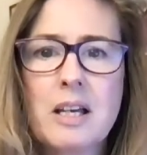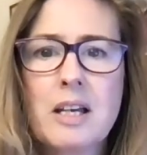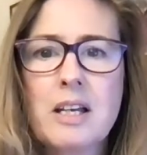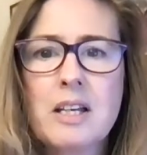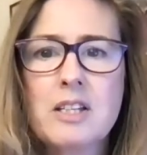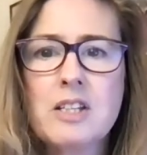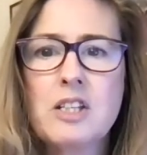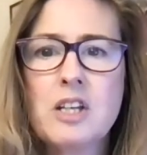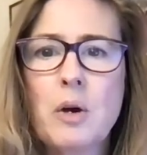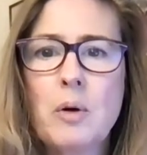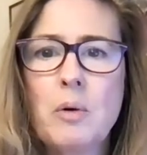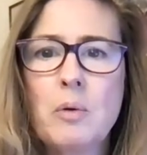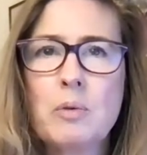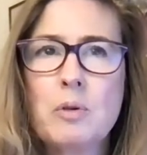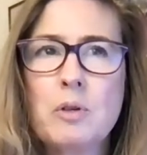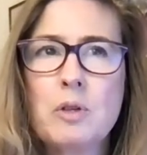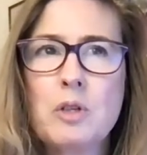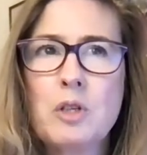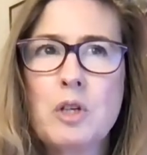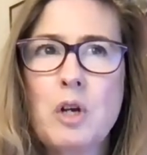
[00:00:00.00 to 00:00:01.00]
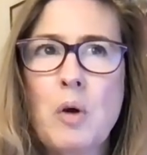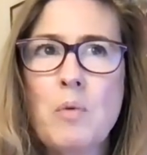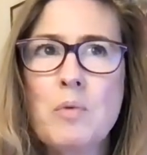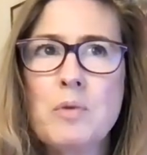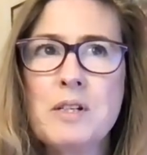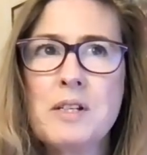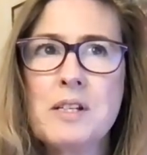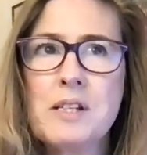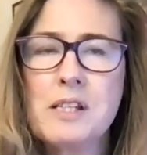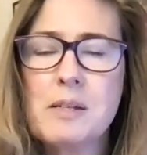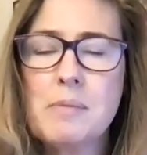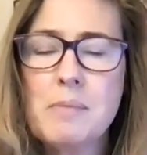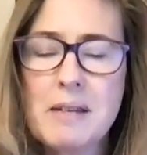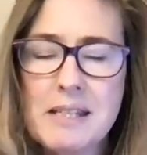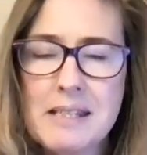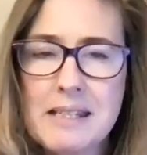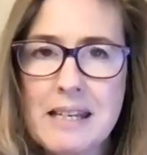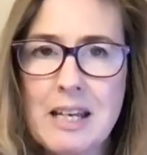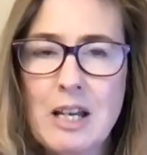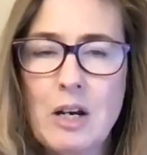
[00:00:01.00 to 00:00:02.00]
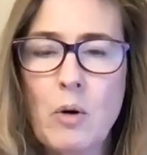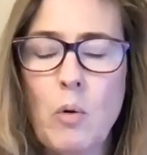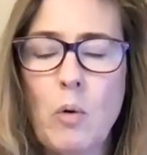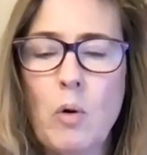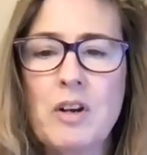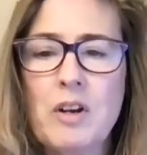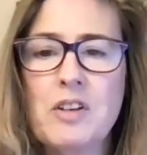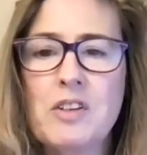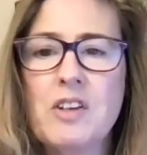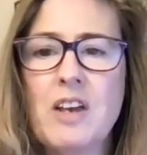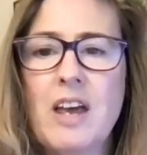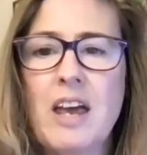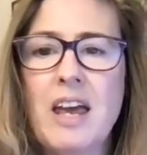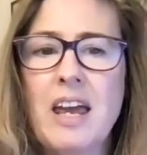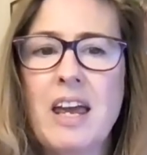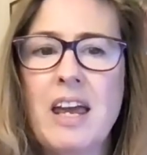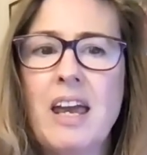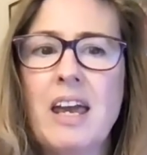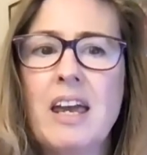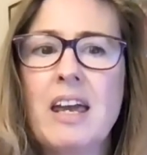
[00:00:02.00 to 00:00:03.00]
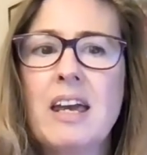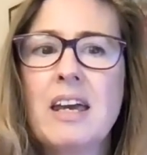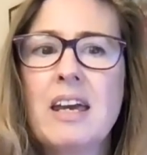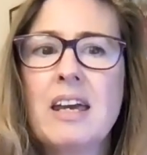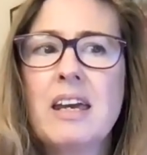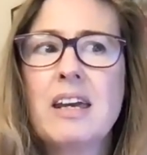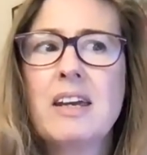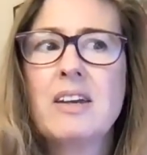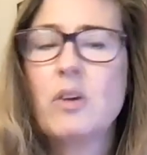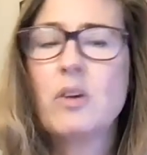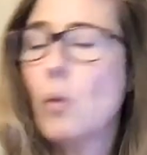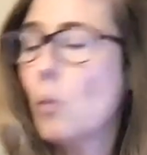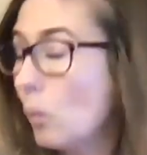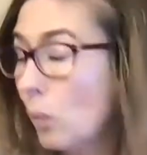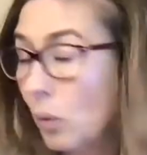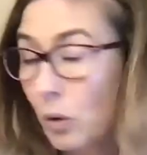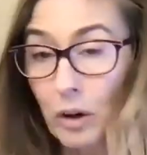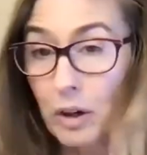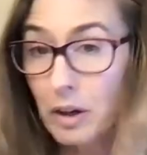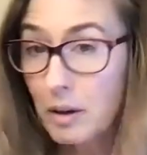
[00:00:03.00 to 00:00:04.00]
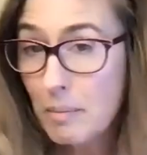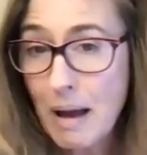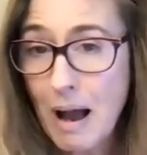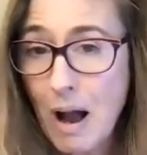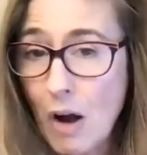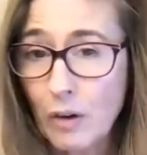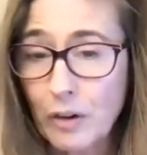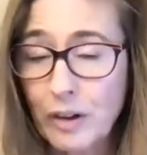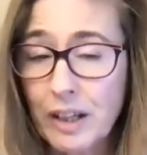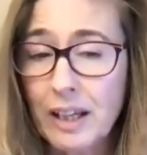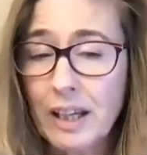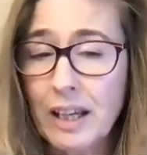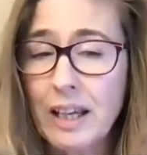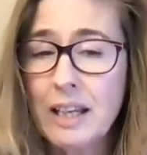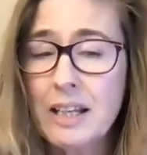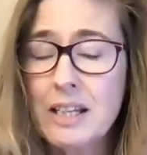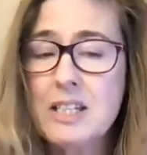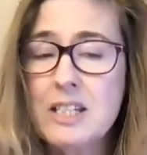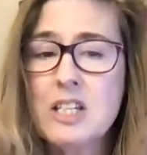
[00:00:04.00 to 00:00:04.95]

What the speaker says: So don't dismiss it or say, don't worry about it.